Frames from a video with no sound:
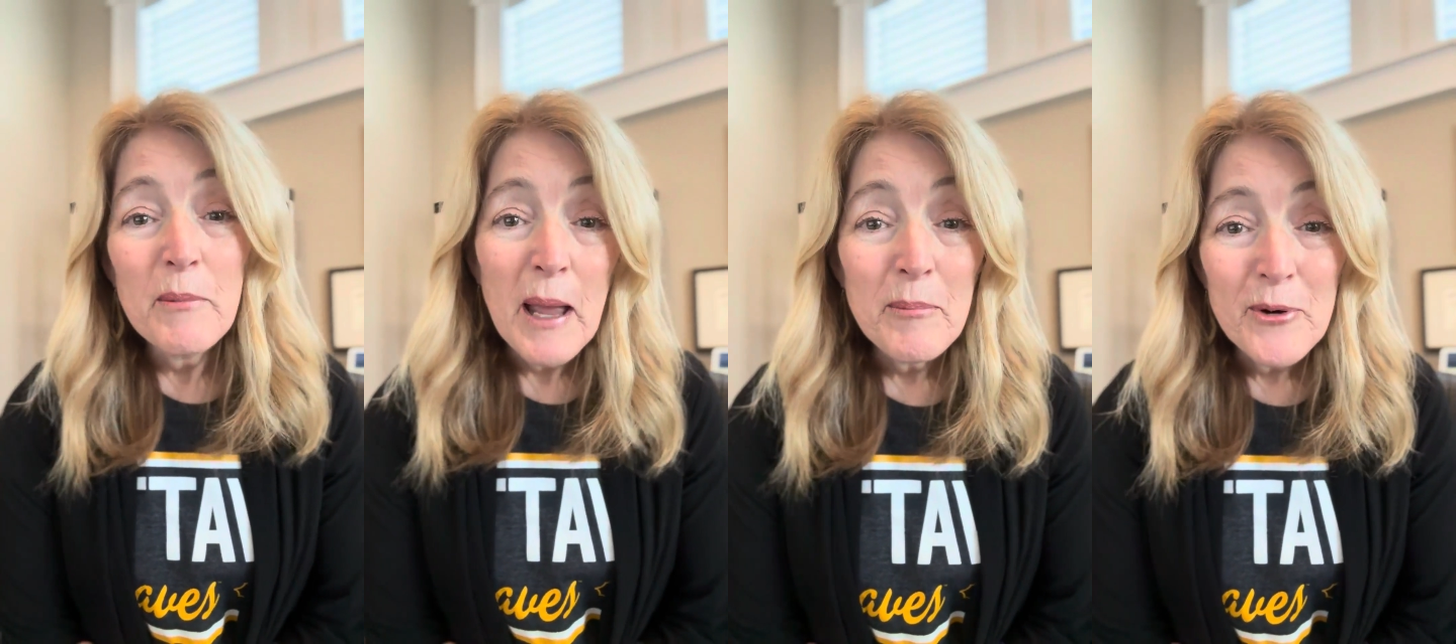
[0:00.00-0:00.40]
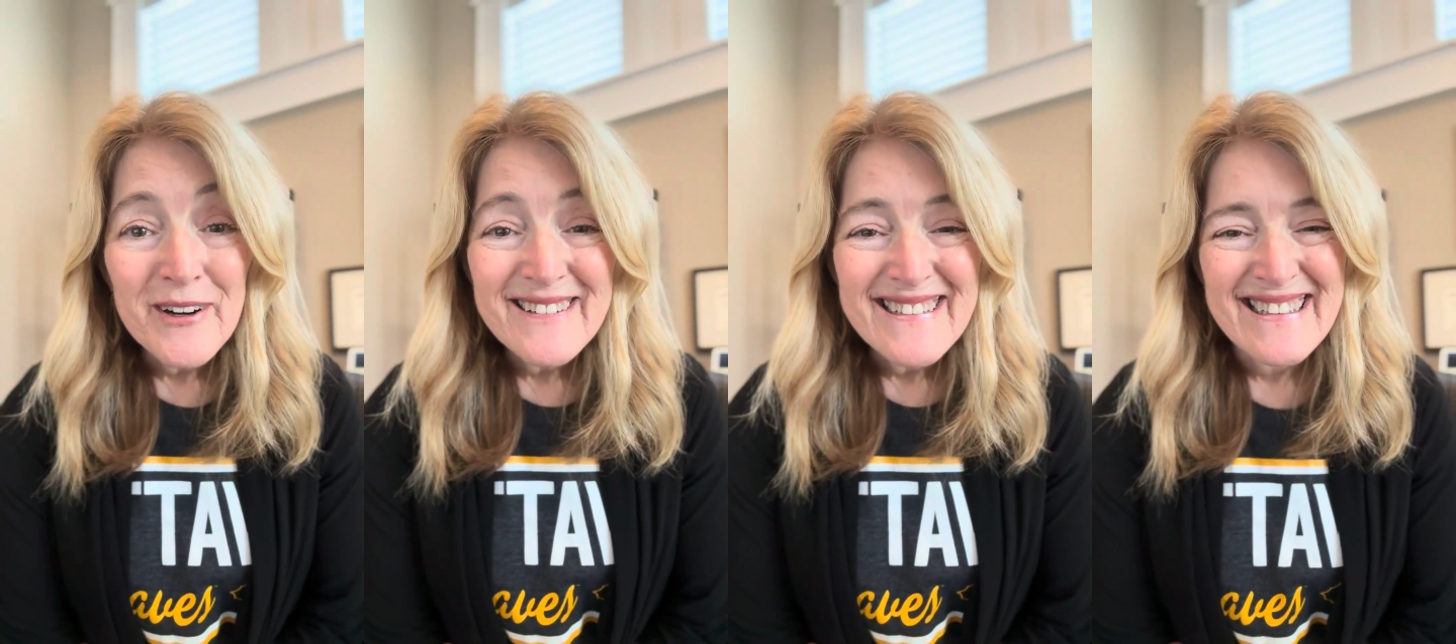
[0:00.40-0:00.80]
paper.
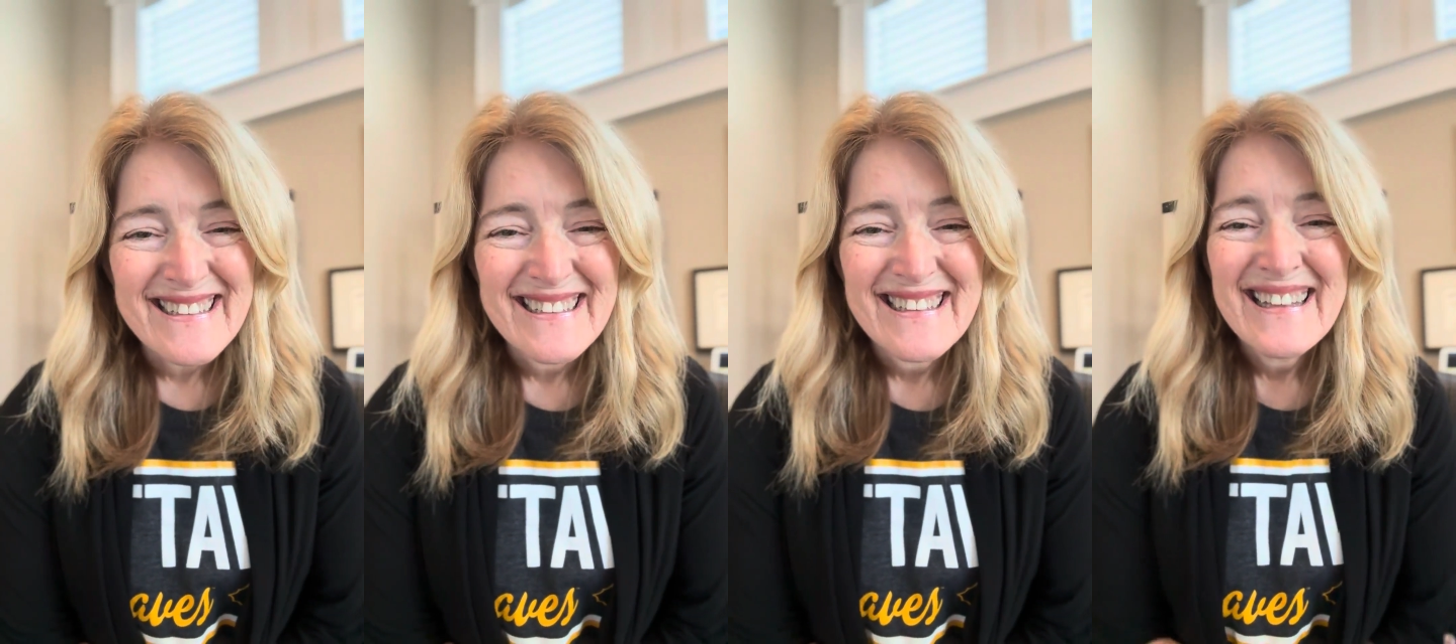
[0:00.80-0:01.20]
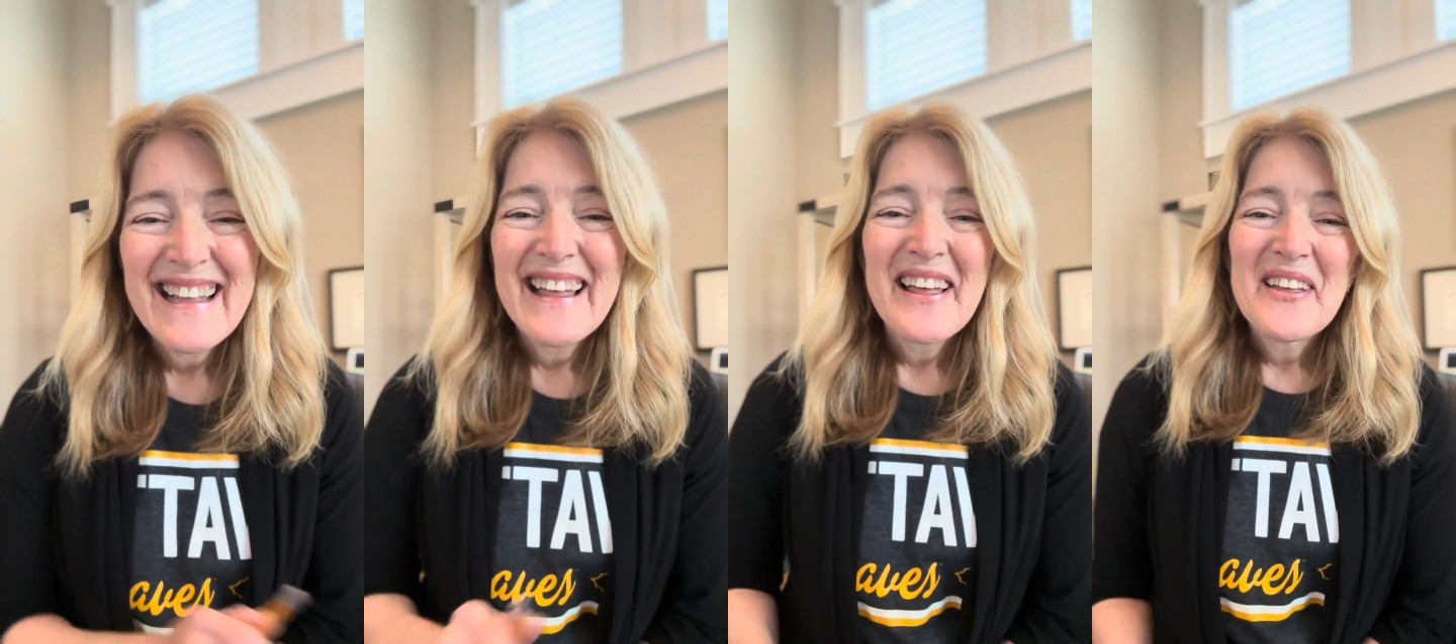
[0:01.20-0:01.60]

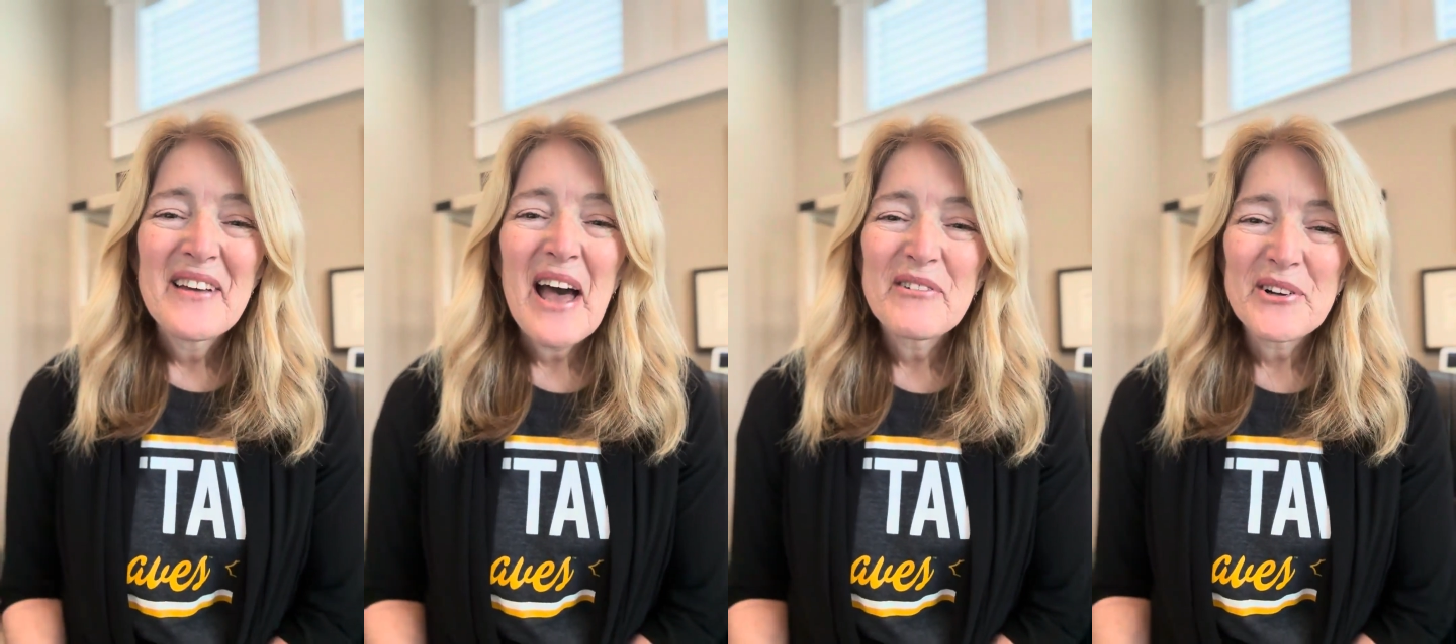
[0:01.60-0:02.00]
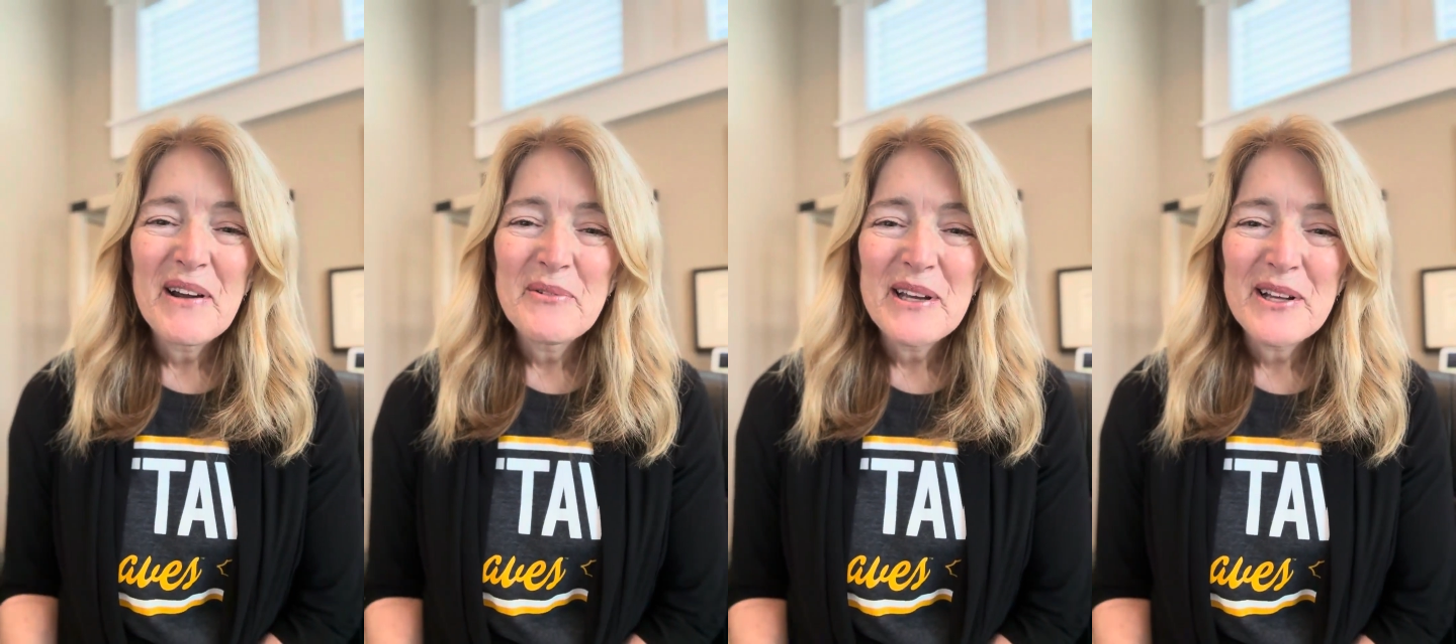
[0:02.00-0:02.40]
Have a
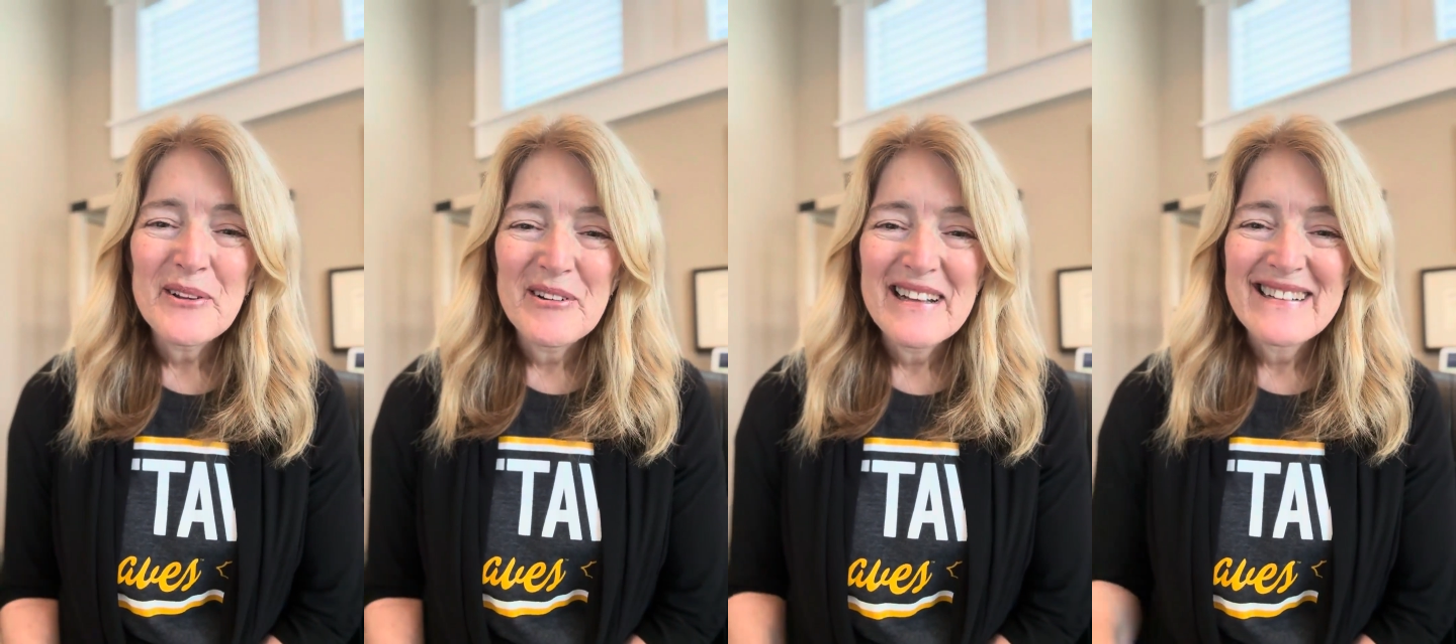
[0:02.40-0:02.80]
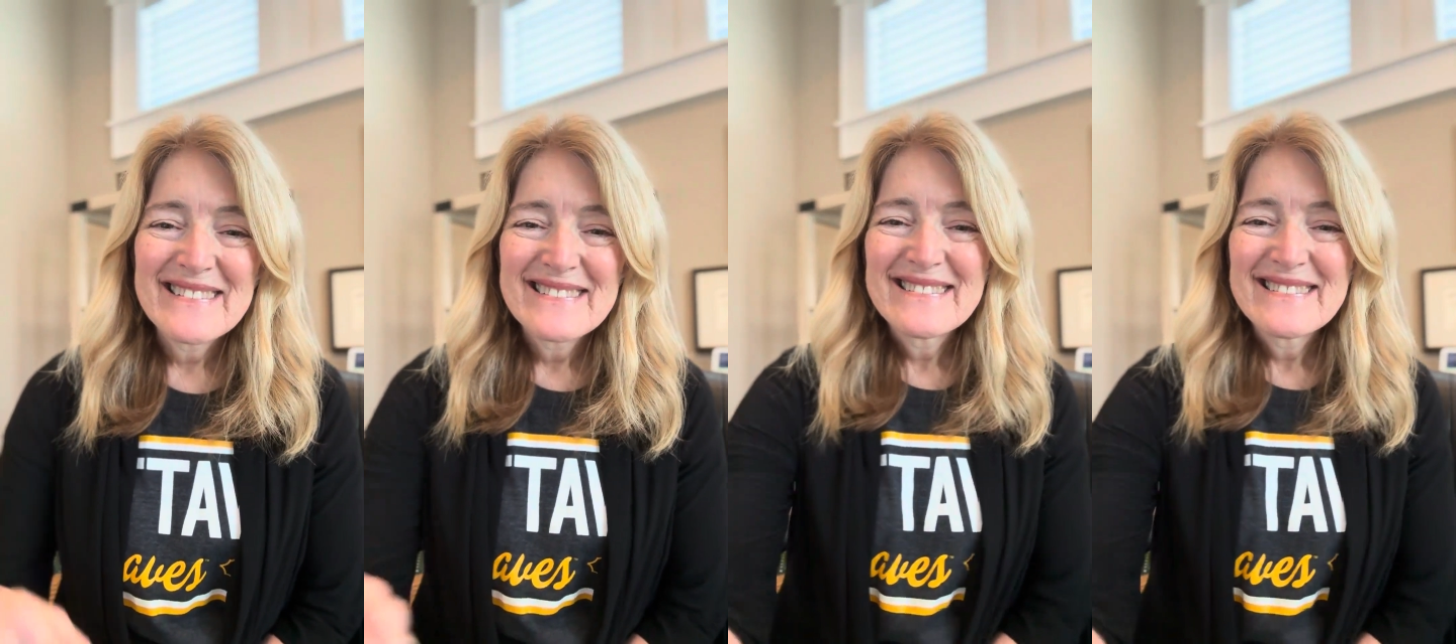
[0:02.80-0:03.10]
great week of learning.